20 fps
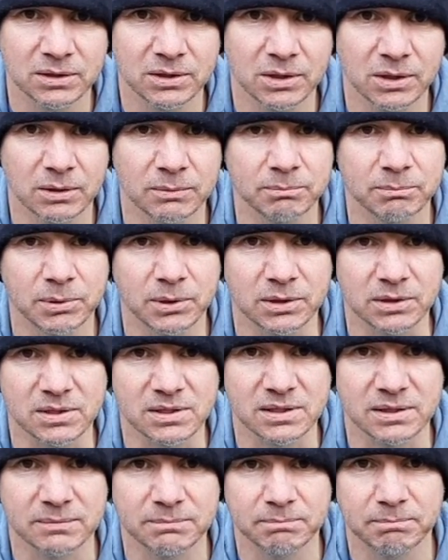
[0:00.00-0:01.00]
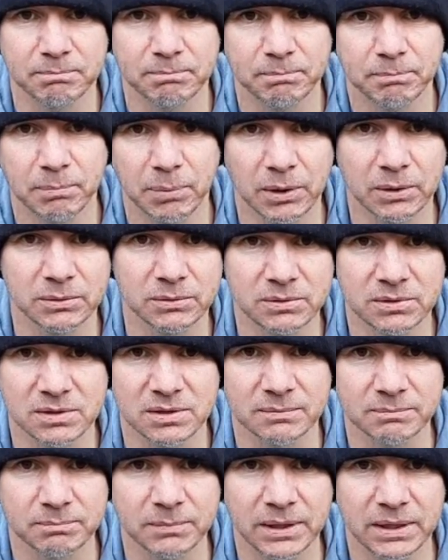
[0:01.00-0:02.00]
composting bones
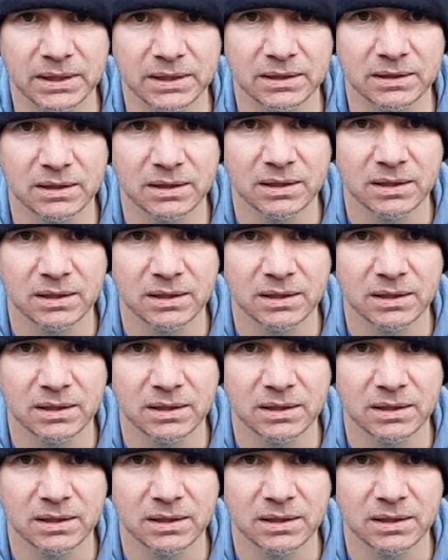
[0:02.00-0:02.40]
and meat,